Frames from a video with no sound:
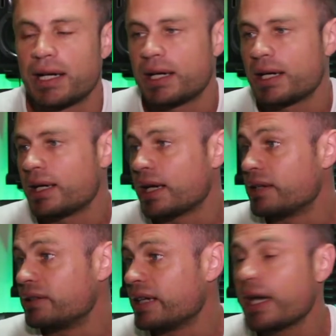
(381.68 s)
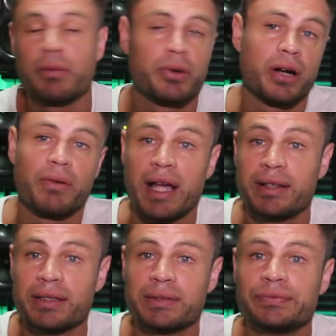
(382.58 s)
And yeah, would I
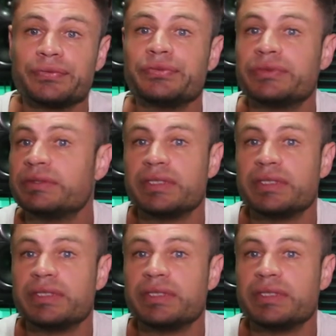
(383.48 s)
rate them?